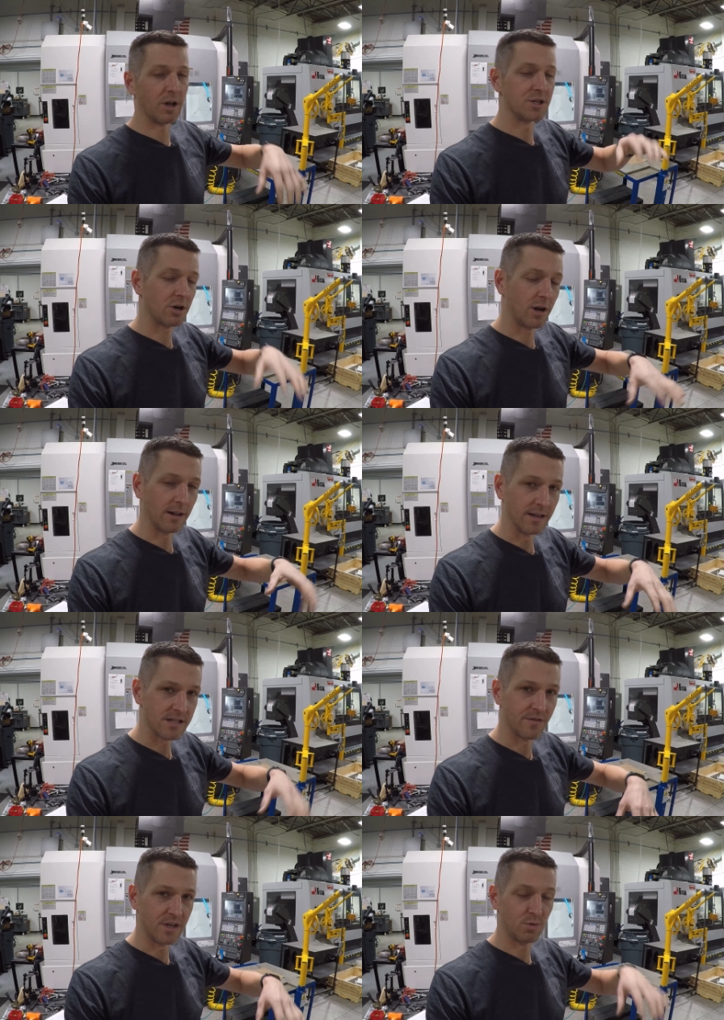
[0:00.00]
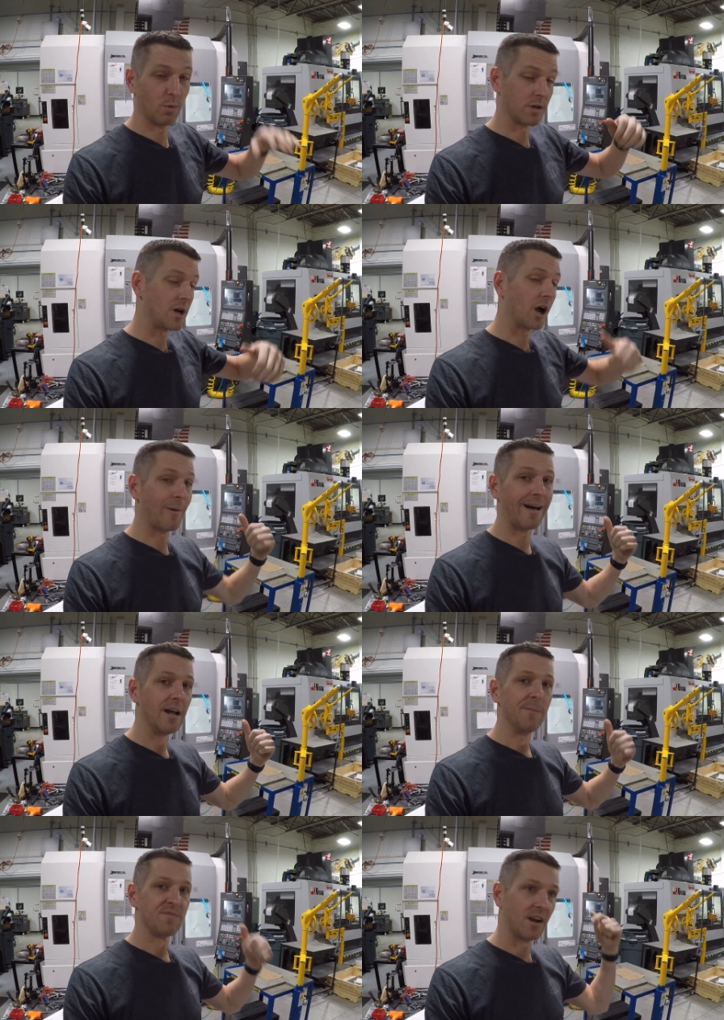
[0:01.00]
started a list of things we want to talk about
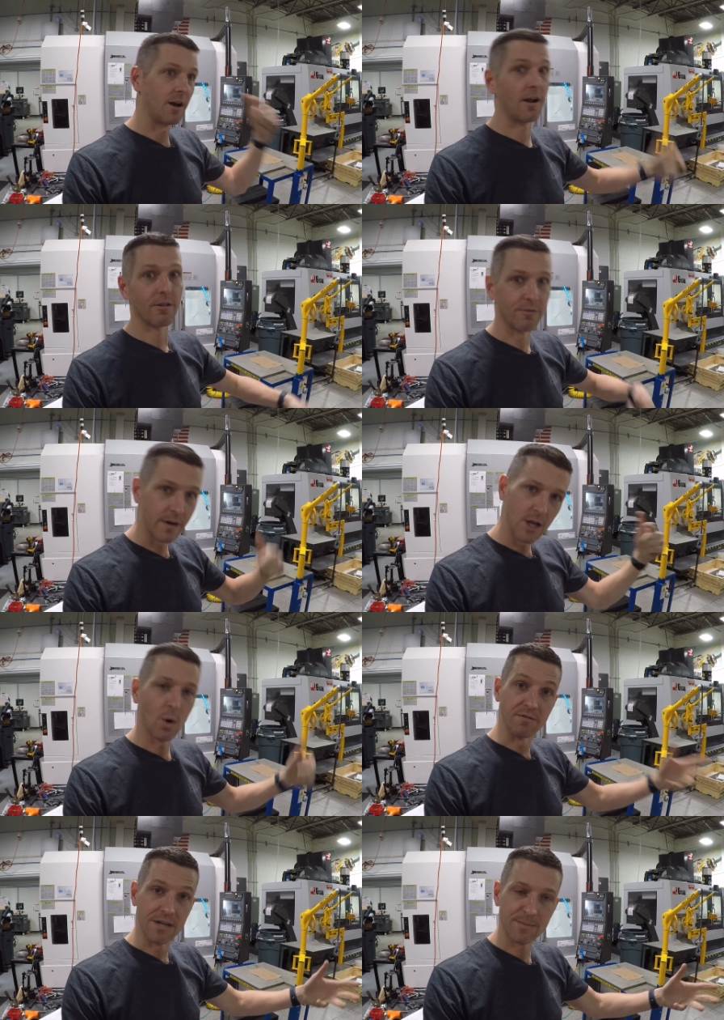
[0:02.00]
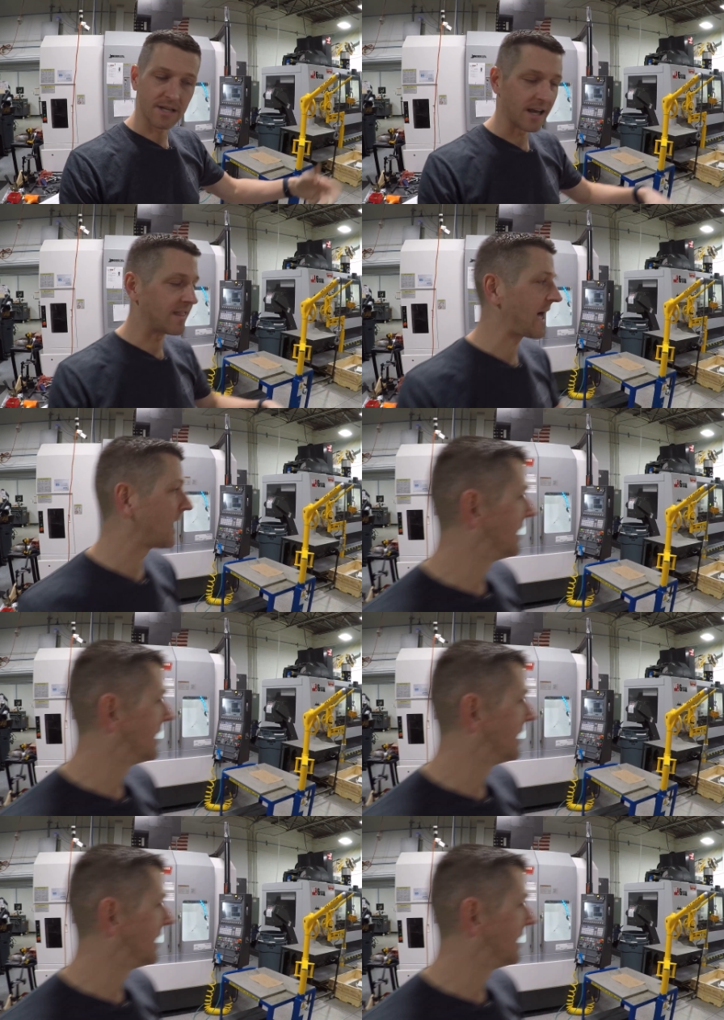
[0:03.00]
in another video of tips like that.